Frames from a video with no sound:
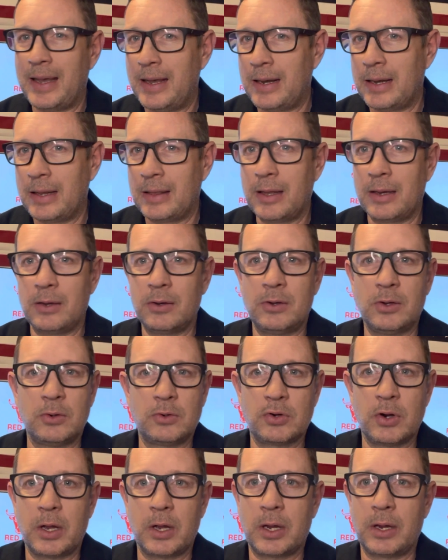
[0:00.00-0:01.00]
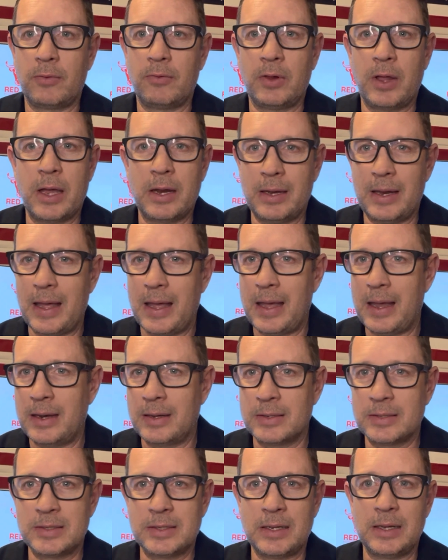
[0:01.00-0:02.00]
anything to do trucking related, A
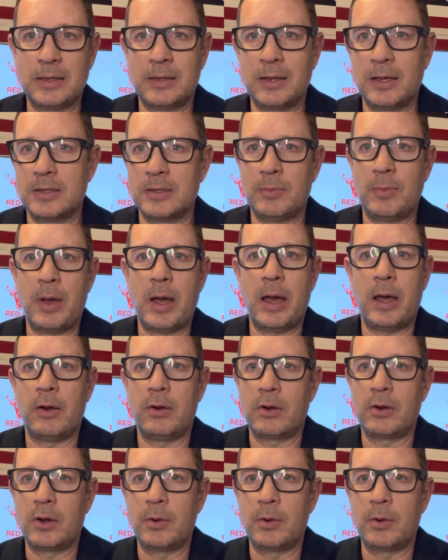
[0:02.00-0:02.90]
to Z, doesn't matter.